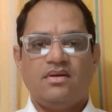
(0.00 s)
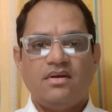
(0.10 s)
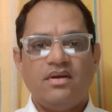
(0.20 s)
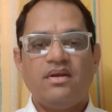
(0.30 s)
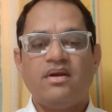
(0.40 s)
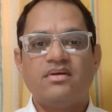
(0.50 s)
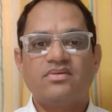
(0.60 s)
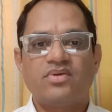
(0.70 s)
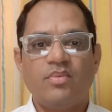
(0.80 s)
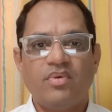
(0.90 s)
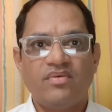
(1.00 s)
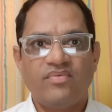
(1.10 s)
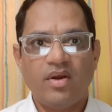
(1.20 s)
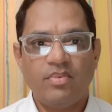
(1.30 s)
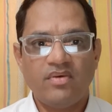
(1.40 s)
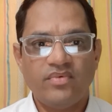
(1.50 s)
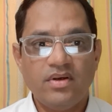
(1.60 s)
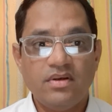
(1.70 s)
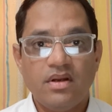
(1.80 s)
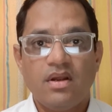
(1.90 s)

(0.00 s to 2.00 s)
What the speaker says: Indicator 3.5.1,